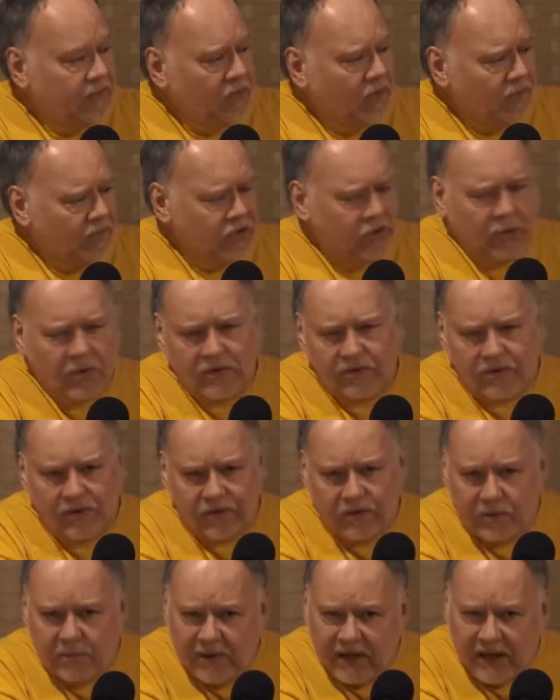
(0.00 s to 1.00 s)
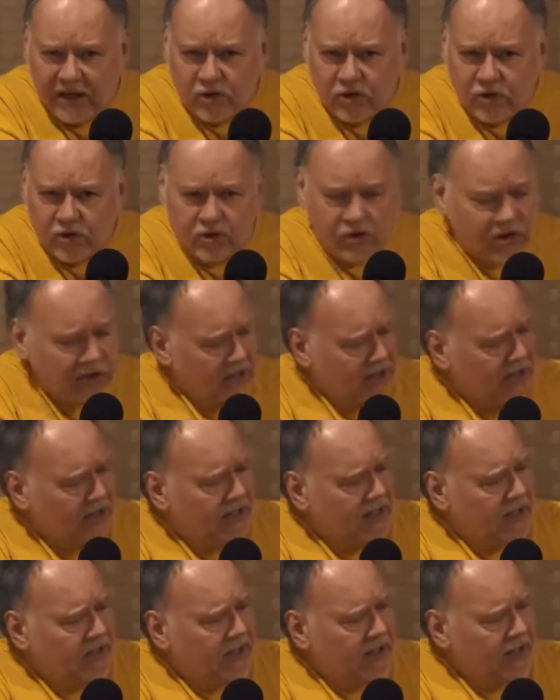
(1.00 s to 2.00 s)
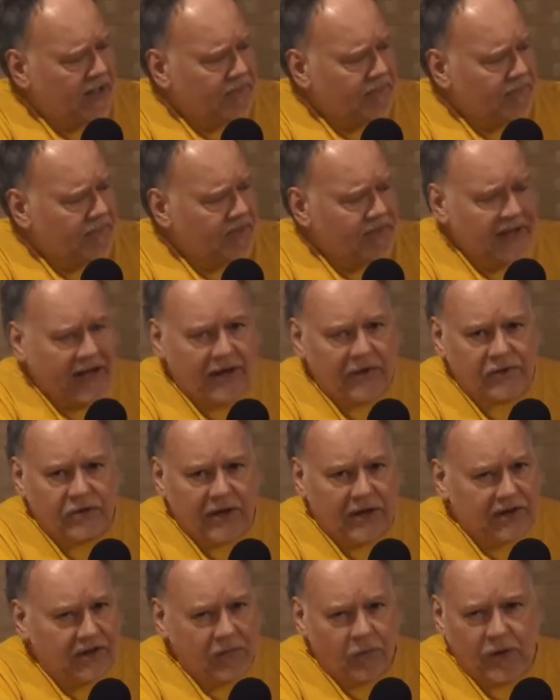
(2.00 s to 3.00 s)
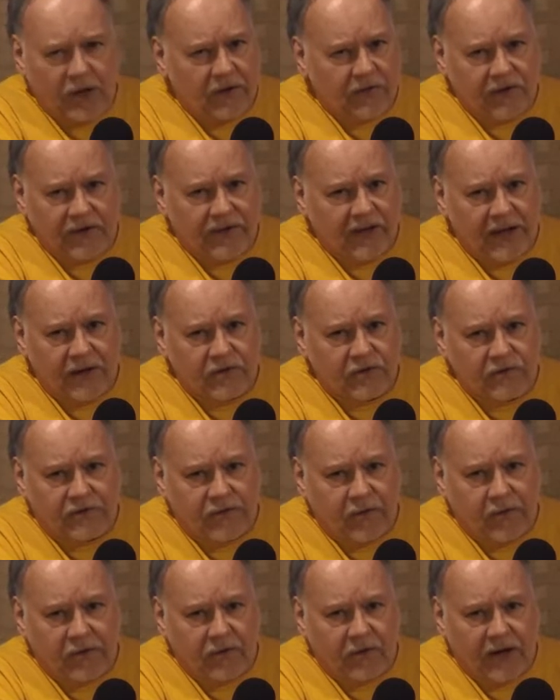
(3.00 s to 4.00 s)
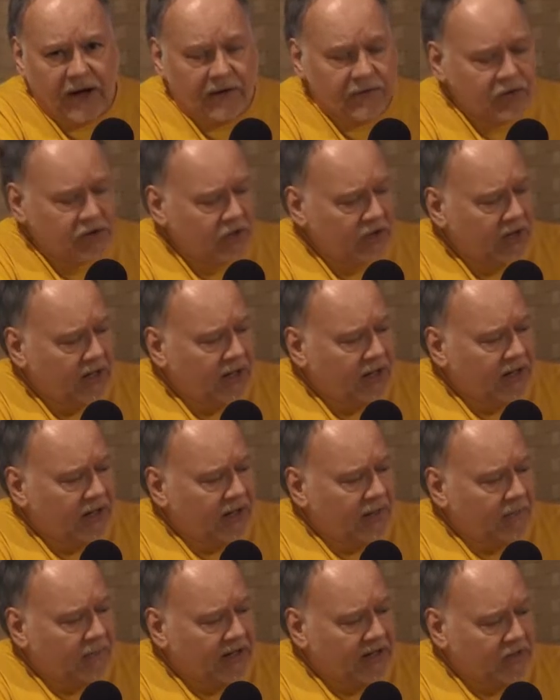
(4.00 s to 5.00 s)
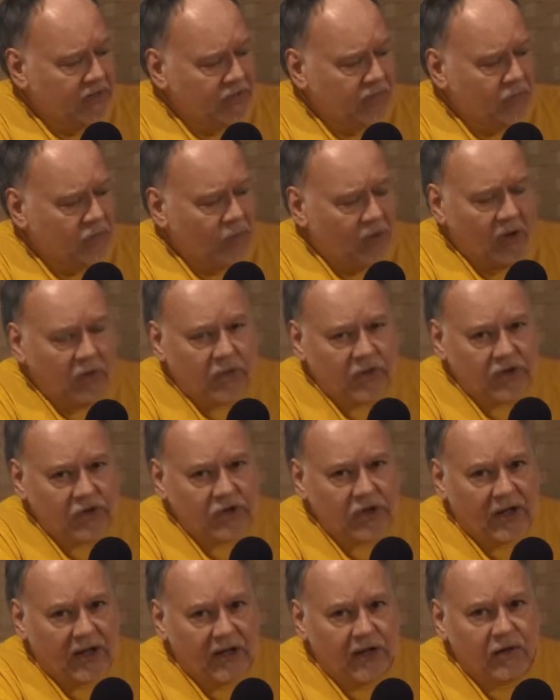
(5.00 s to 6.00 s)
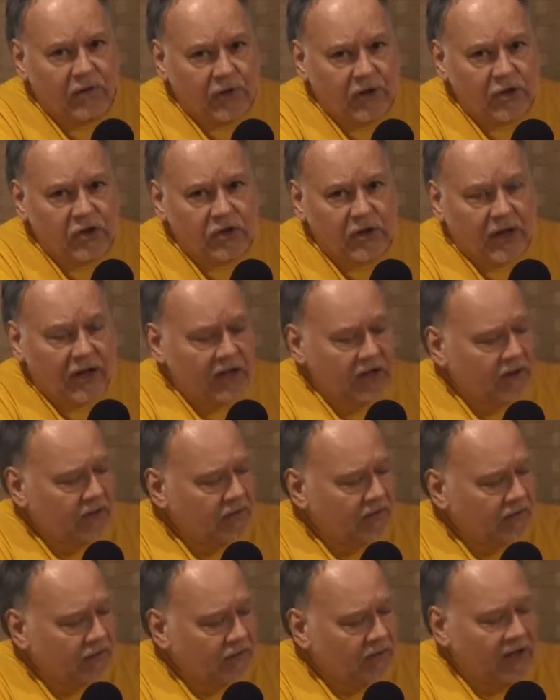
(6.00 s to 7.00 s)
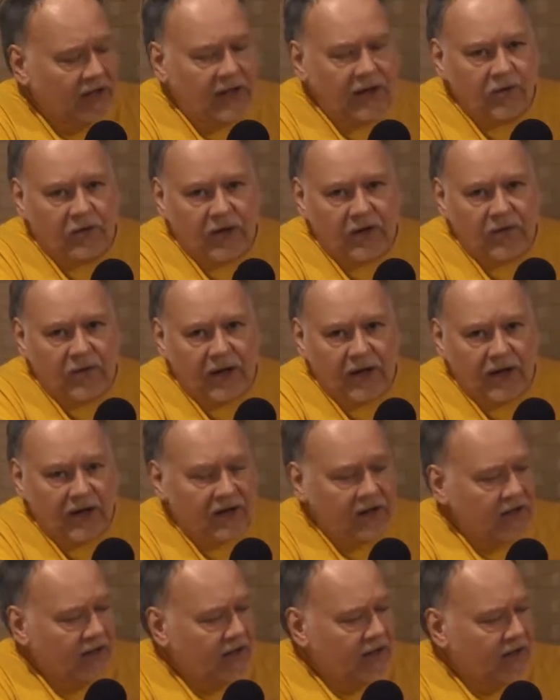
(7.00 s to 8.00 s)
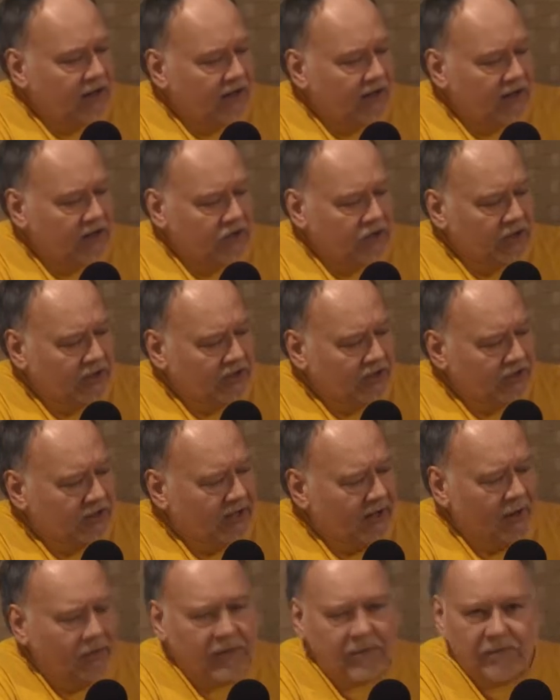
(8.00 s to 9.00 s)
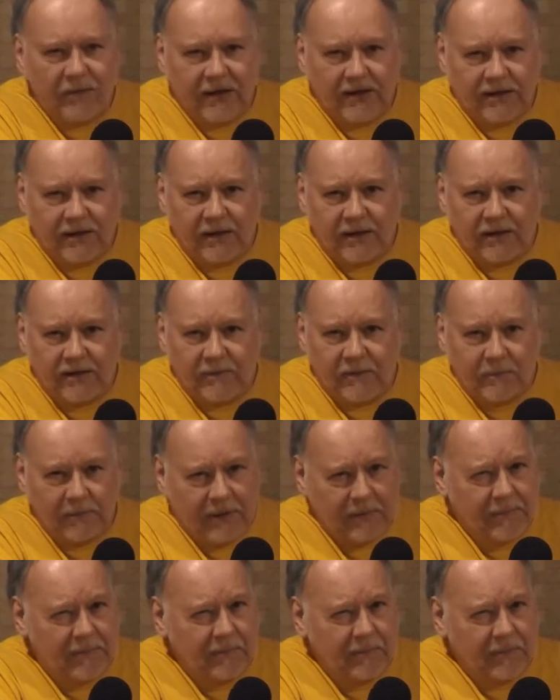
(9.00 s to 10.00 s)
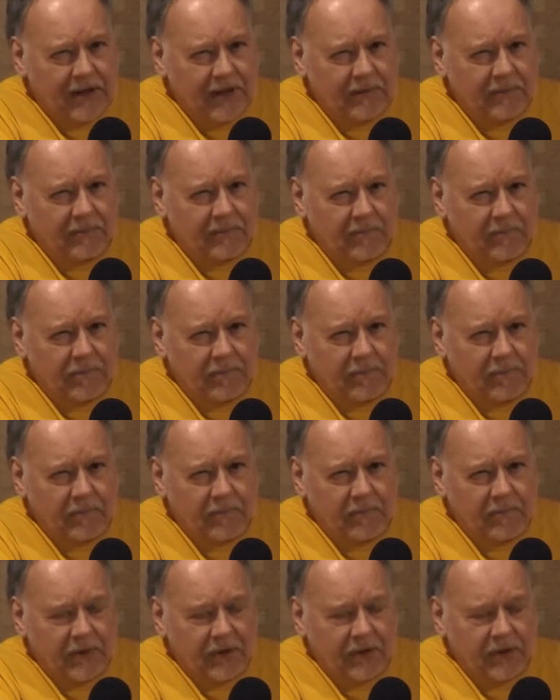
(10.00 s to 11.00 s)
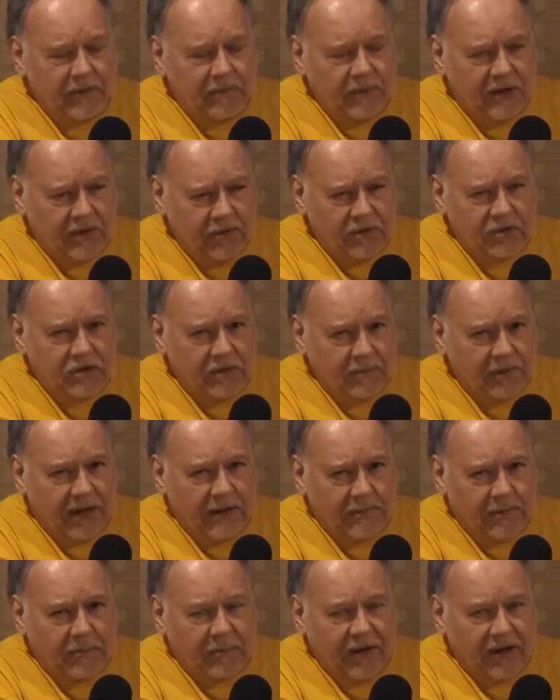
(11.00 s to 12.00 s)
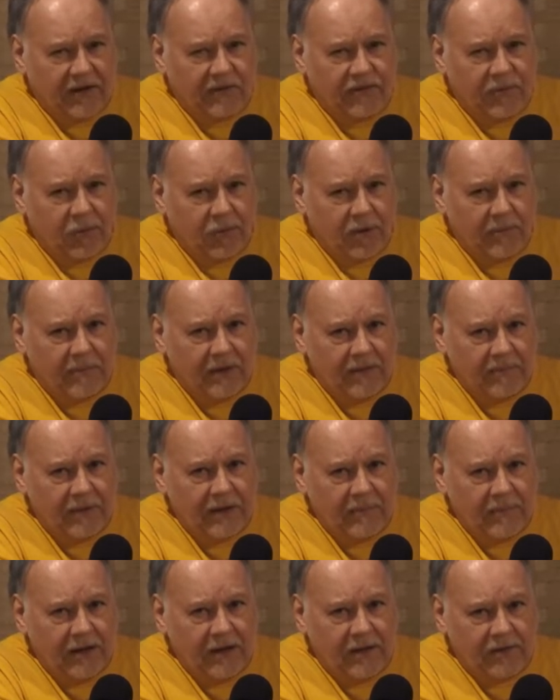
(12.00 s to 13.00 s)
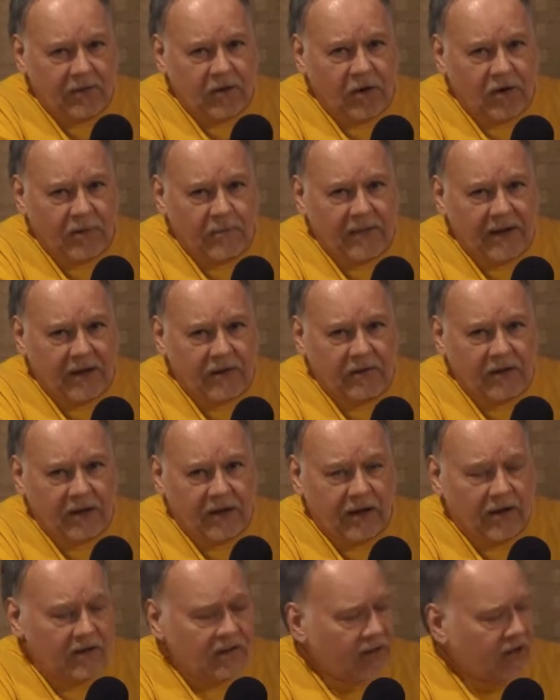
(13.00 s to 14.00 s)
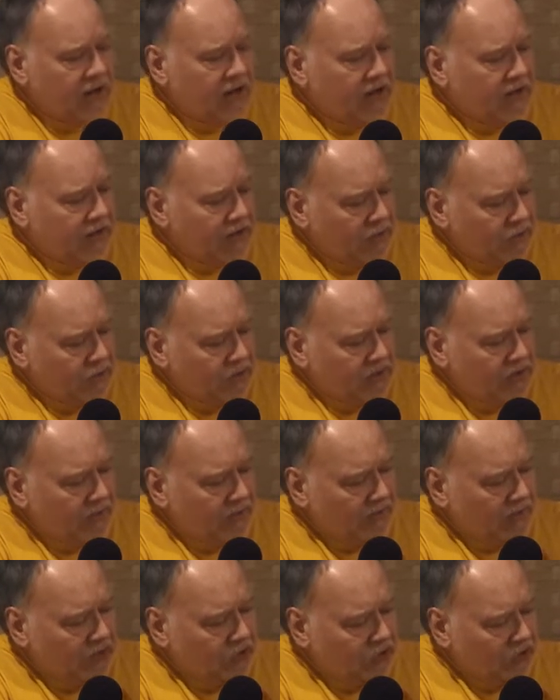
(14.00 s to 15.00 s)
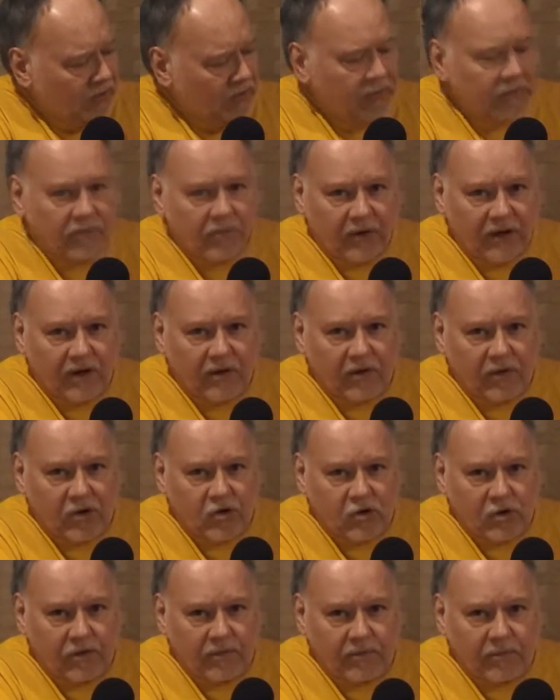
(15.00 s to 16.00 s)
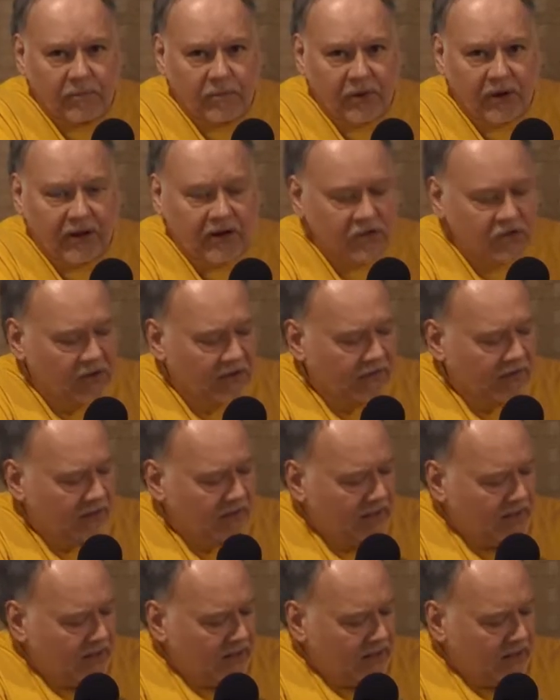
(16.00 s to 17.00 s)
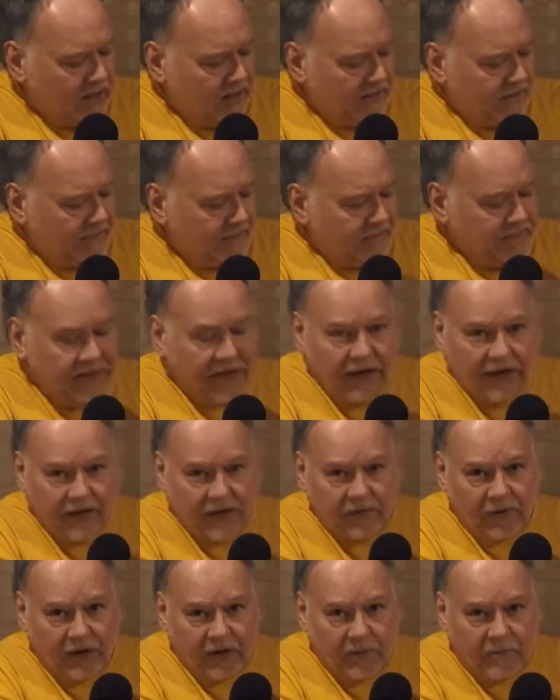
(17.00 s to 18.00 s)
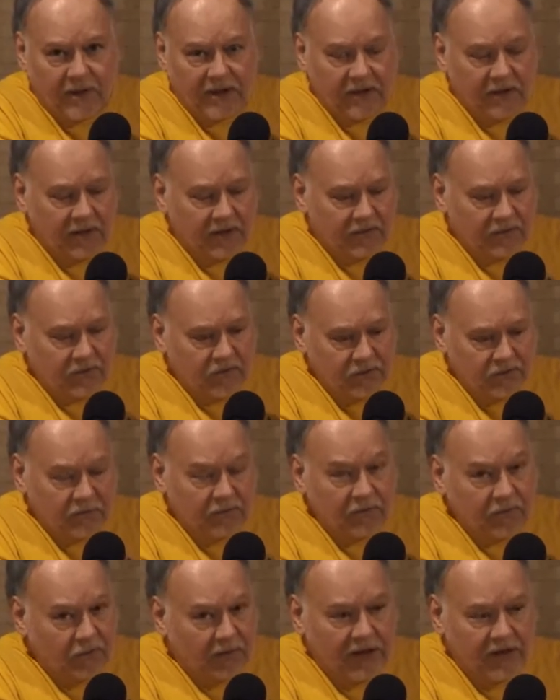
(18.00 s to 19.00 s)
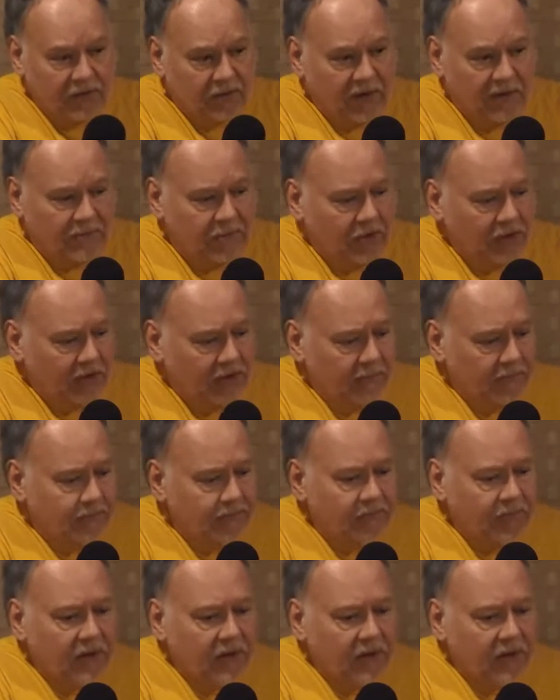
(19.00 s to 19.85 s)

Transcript: Over 250 pages, um, thousand I think well over a thousand photographs but it's while we're studying, restudying, reading, rereading. It's, it's now in I think it may be out. In, uh, I know it's in paperback form, but it may be out in hardbound again. This was the original one of the original printings of it. Um, I highly recommend it. It's a great, great book.